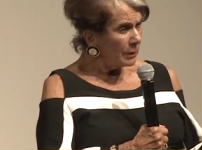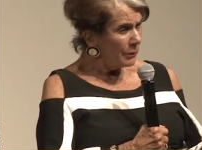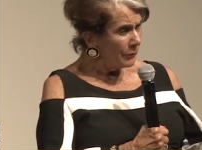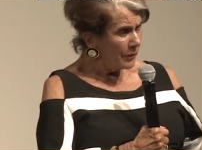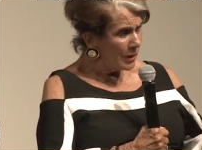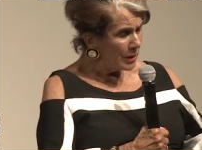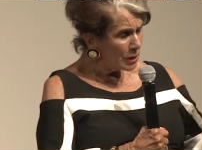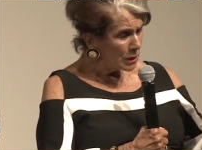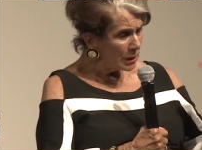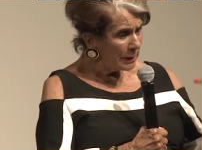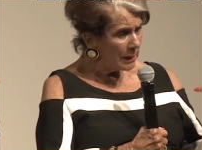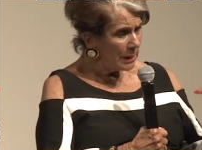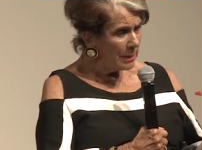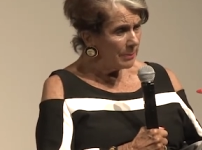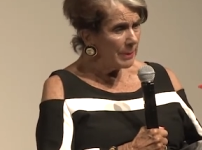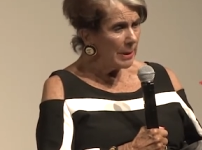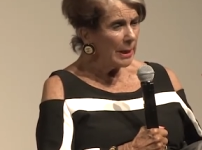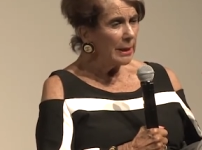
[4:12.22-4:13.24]
Eventually he
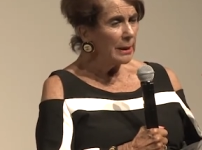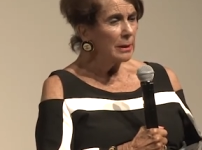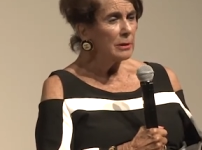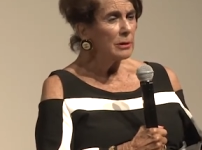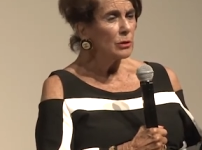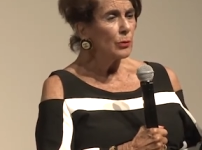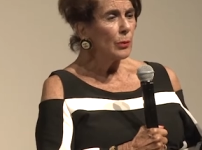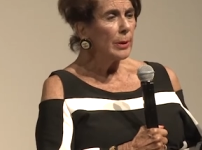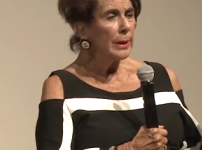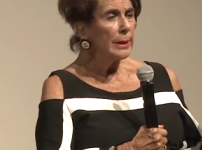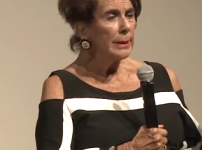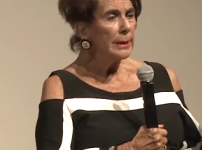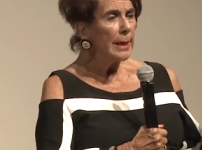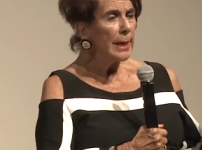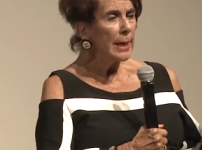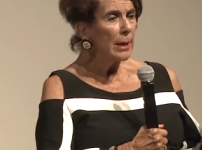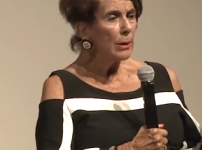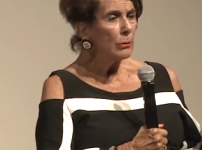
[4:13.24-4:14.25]
made his way
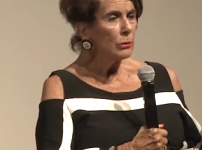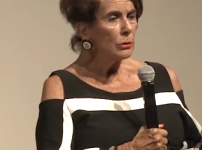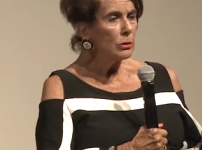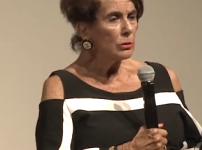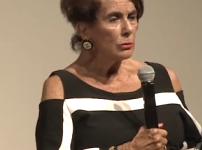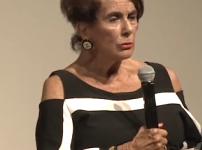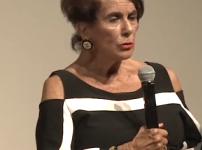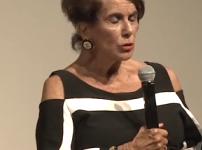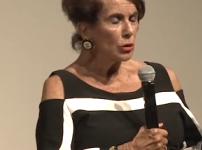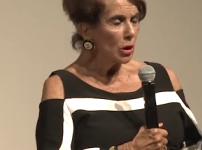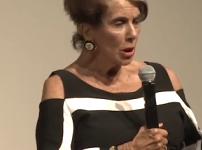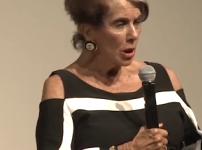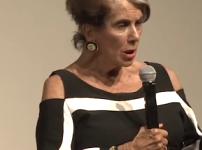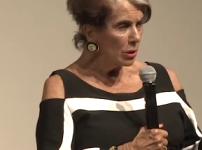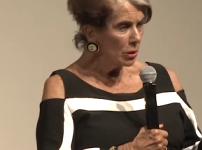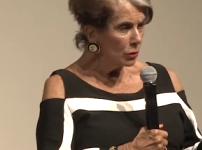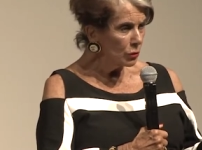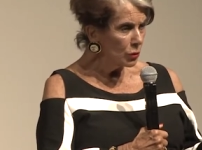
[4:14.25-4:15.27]
down to
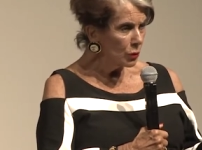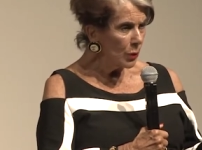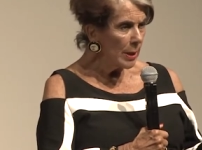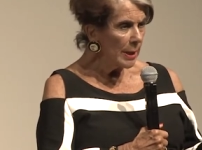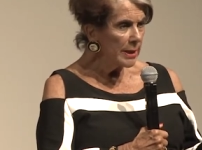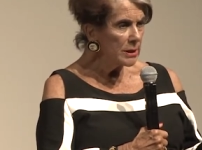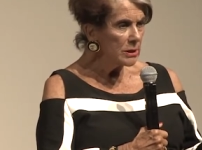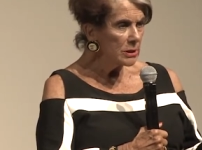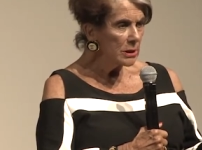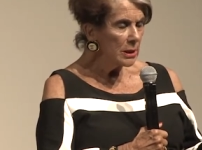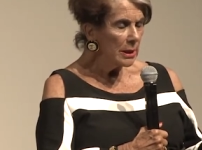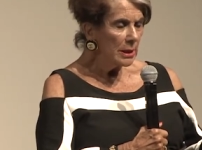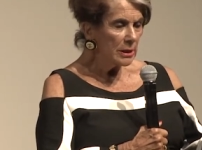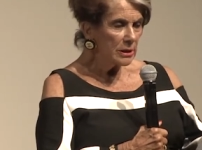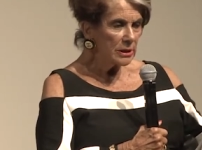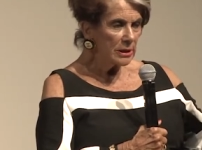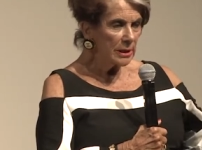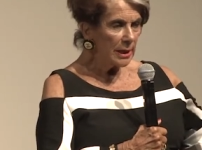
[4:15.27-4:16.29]
Chicago twice,
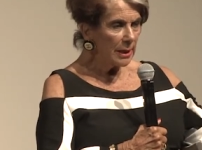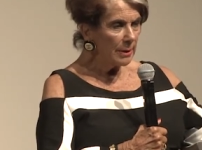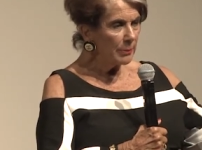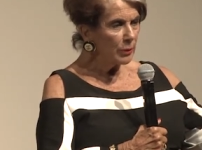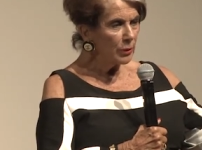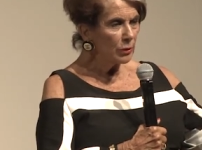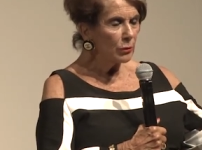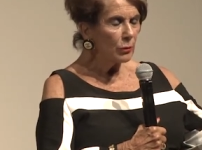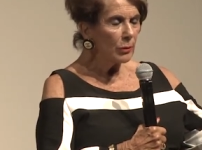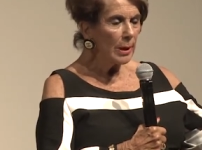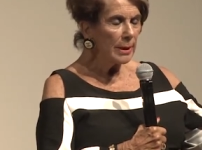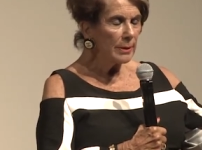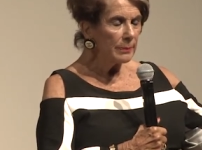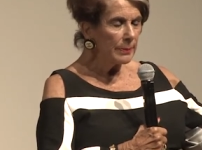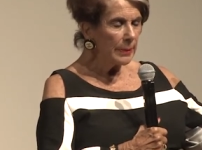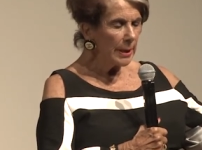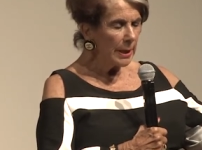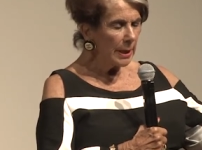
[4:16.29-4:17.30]
scampered
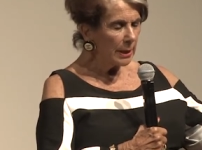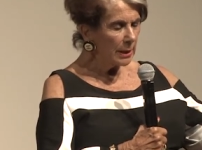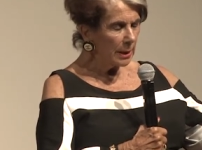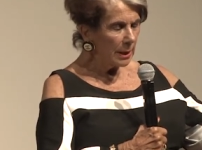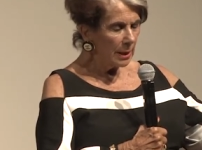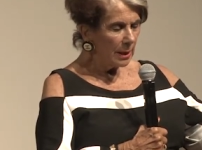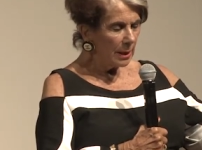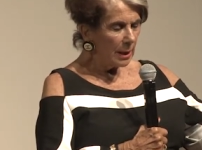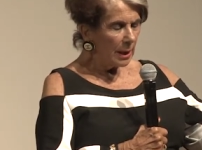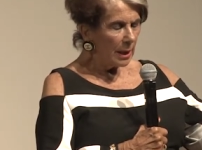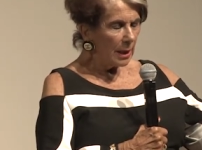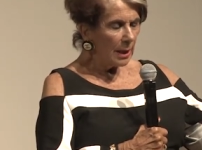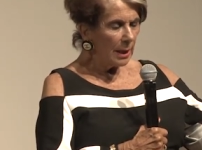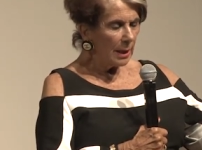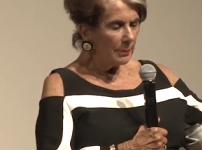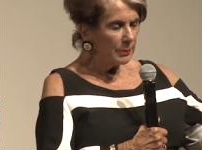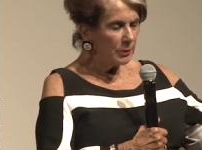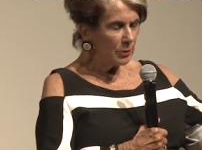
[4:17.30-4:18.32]
right back
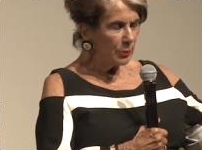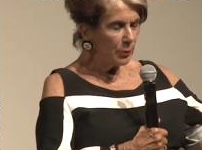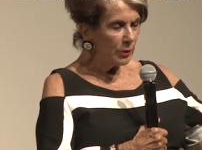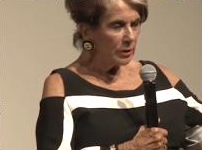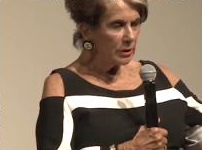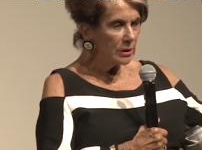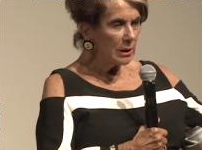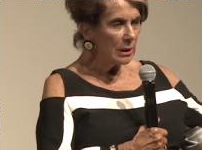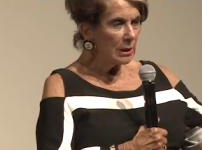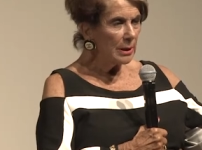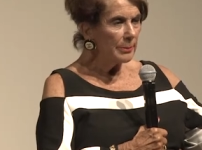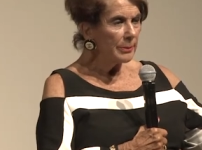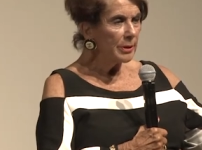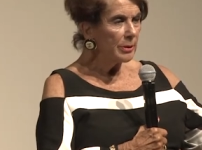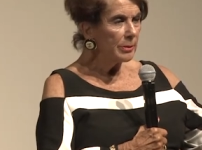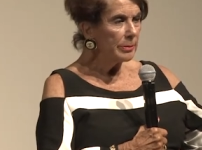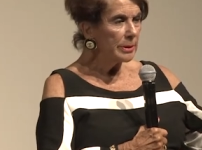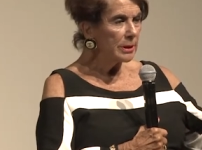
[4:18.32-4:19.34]
up to British
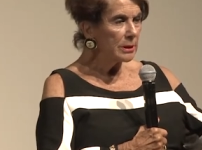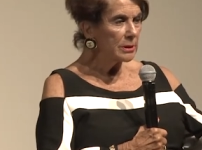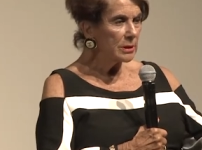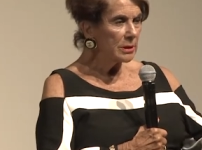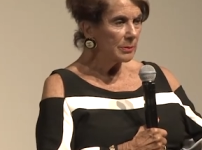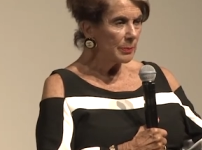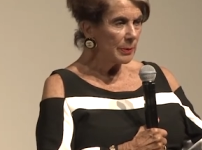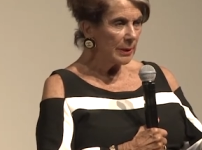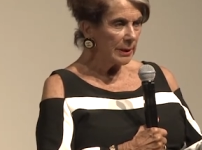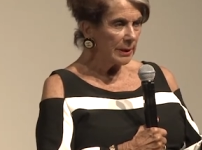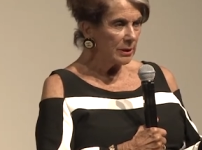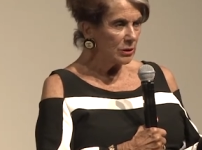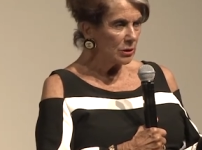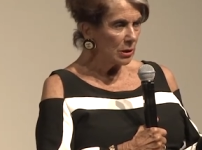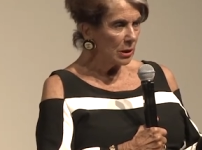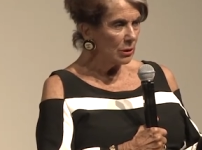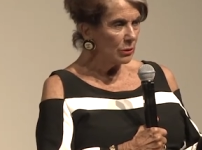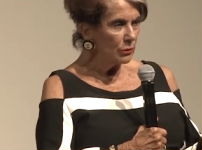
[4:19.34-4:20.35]
Columbia because the plays
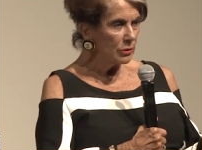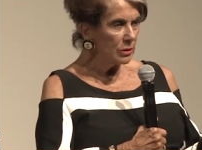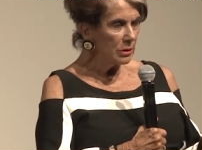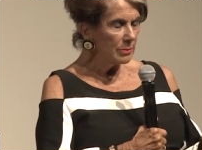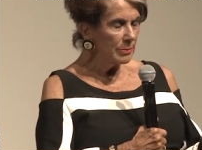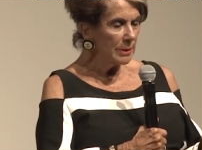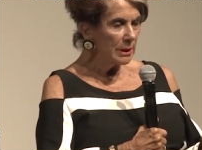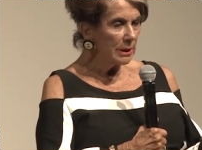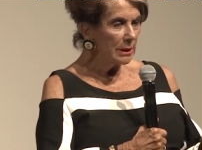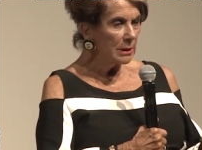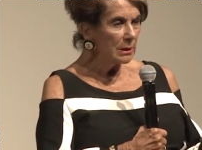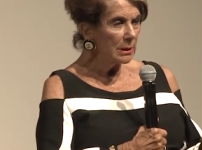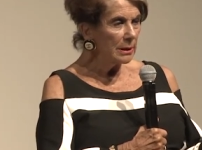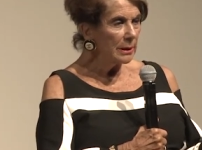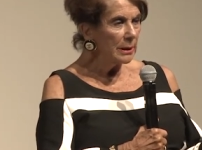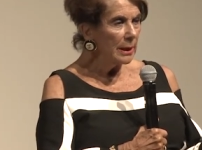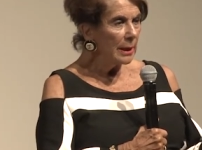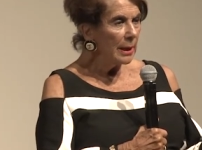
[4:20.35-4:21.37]
closed
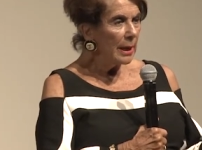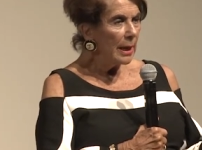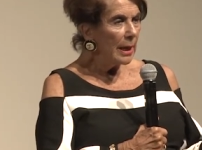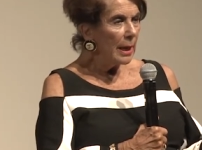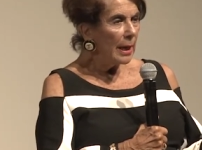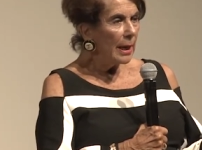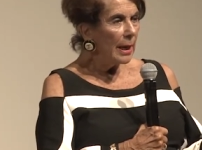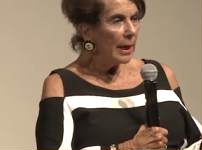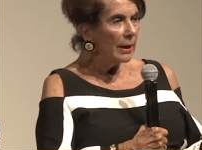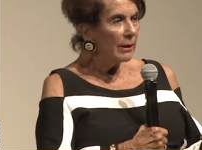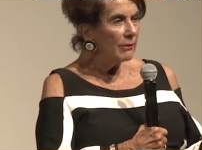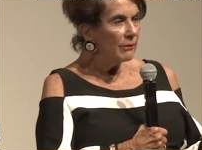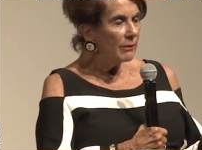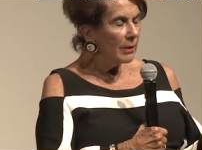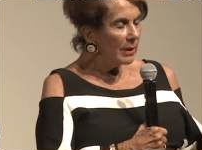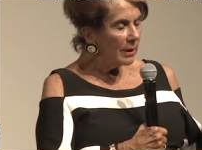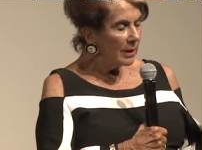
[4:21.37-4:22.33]
immediately, and